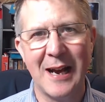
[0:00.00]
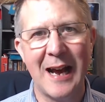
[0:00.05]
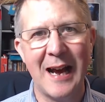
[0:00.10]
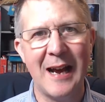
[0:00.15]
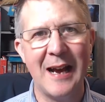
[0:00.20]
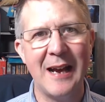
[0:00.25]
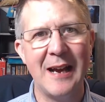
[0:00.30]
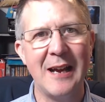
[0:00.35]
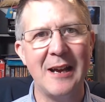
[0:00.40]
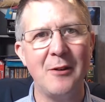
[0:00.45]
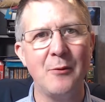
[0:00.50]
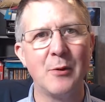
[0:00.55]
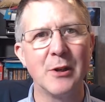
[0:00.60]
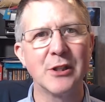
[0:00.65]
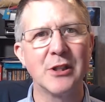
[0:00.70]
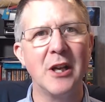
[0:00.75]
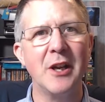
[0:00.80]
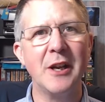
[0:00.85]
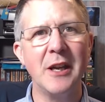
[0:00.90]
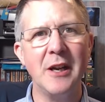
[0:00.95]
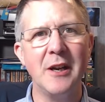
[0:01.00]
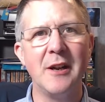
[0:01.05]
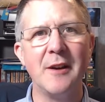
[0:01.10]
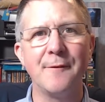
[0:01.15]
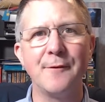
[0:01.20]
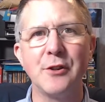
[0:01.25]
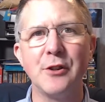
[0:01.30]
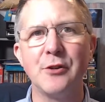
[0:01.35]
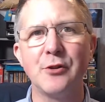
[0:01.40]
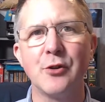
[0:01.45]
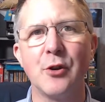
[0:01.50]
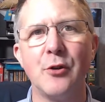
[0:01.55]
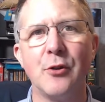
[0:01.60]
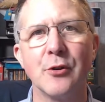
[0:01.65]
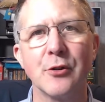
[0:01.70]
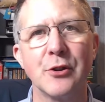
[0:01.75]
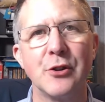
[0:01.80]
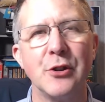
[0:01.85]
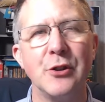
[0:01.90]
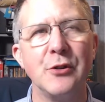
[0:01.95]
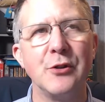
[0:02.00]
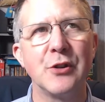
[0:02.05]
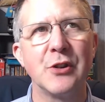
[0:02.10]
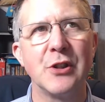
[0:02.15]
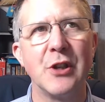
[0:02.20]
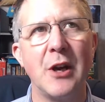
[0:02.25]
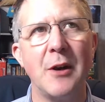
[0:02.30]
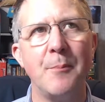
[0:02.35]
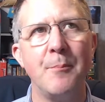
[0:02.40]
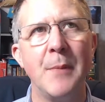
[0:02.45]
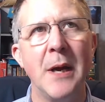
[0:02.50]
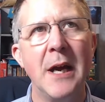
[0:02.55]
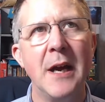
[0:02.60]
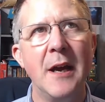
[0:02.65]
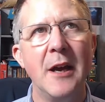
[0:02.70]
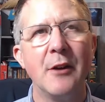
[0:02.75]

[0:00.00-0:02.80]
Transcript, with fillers: I was lucky enough to talk to some